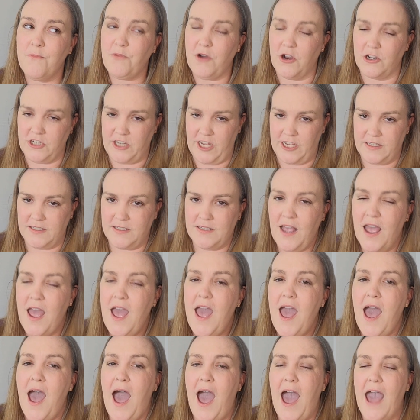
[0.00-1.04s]
projects.
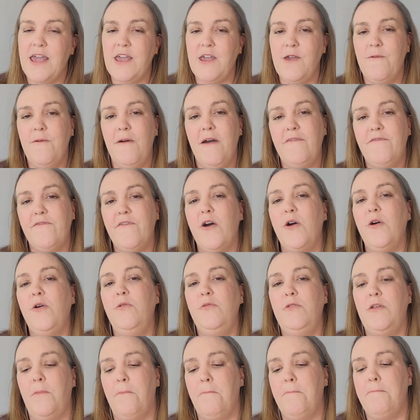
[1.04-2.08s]
I
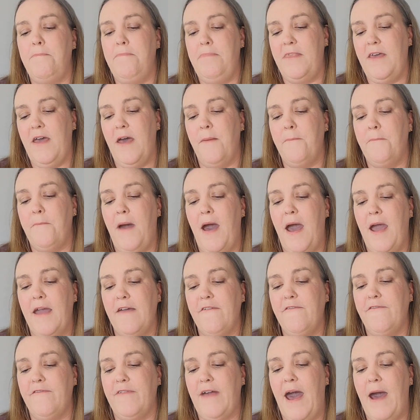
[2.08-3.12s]
UFO'd the
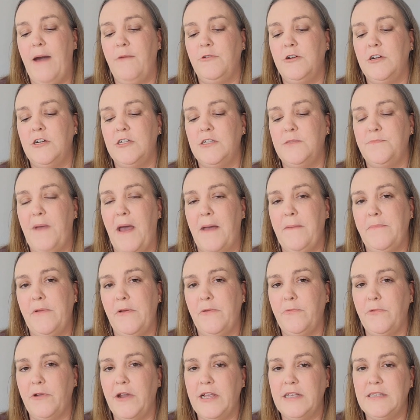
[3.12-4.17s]
My Flowers by
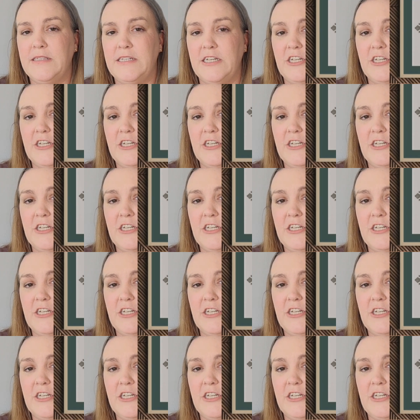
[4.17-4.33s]
Boomerang